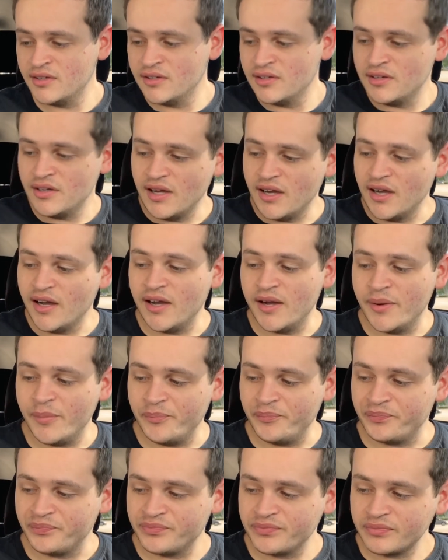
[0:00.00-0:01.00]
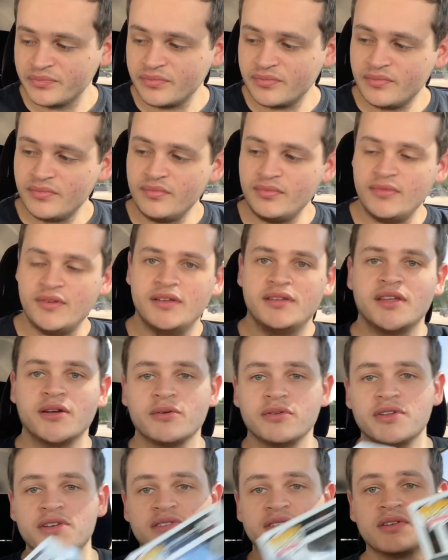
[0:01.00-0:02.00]
they
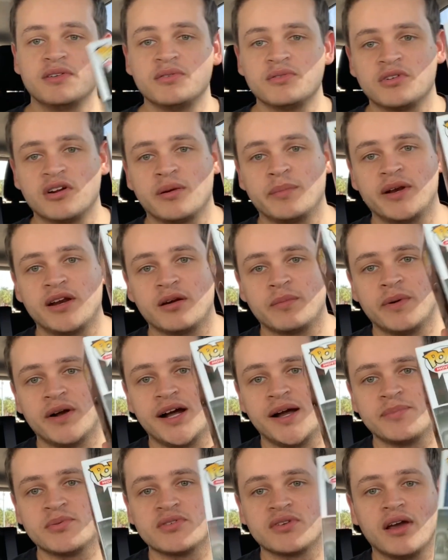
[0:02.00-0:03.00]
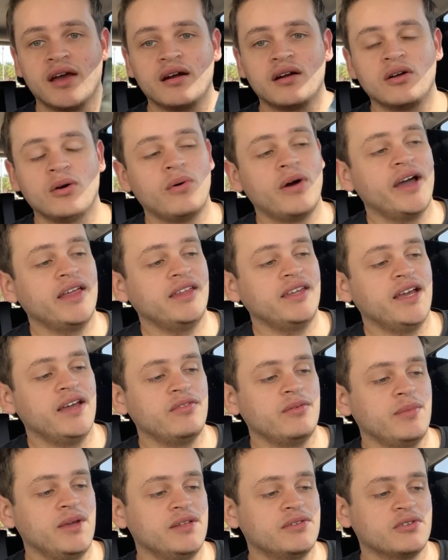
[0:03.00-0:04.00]
released a new Terminator Pops. I don't know why they
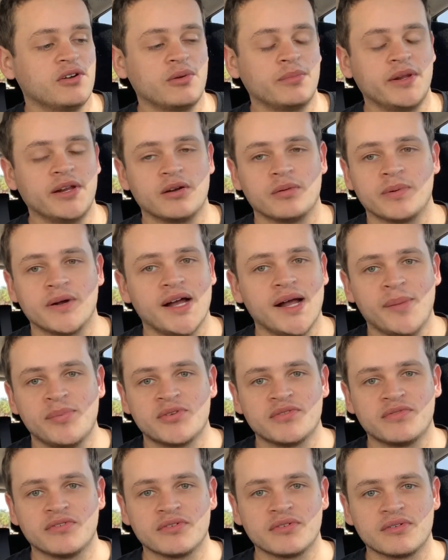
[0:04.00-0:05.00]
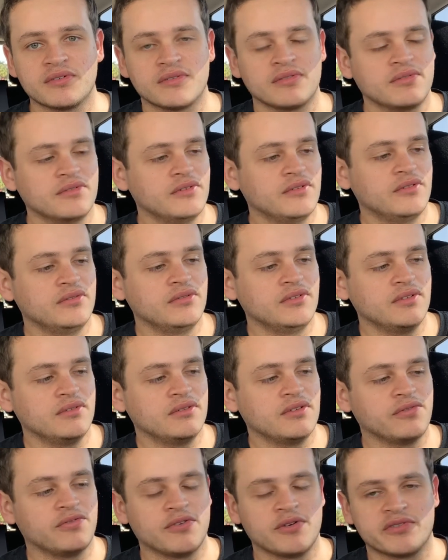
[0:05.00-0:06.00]
haven't made Terminator Pops for
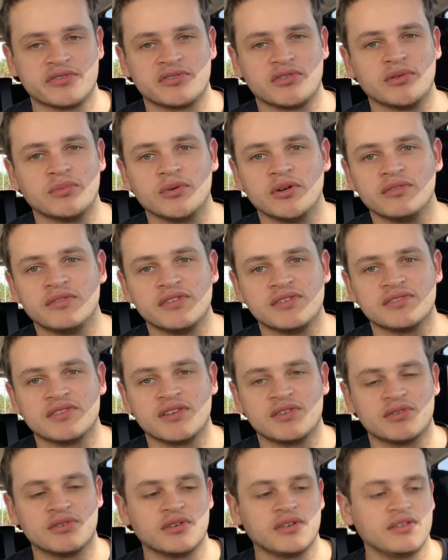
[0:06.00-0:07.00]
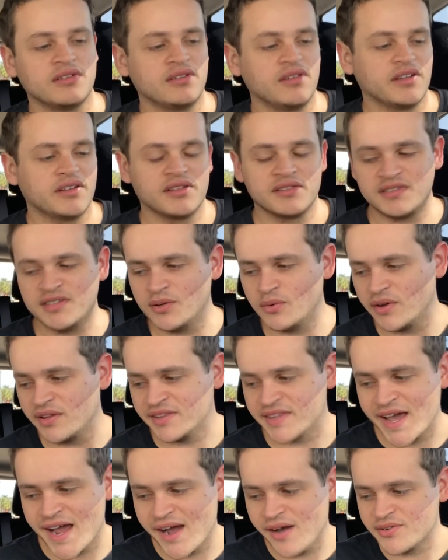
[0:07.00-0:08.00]
the first 2 movies. They should, like a
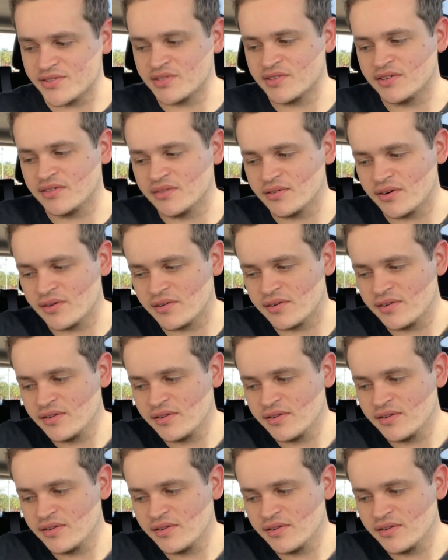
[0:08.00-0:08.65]
T-1000 or,